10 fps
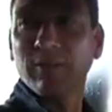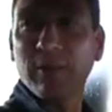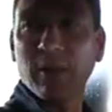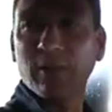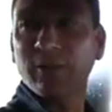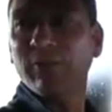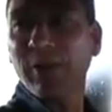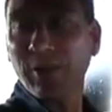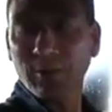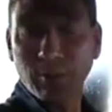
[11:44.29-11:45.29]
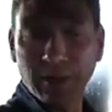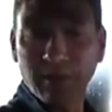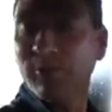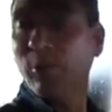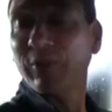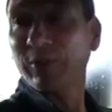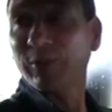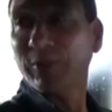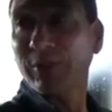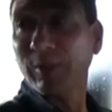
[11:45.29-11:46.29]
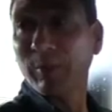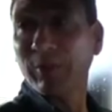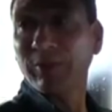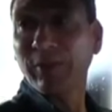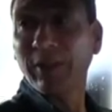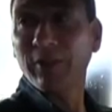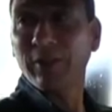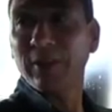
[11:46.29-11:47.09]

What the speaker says: followed by the 4-cylinder a couple months later,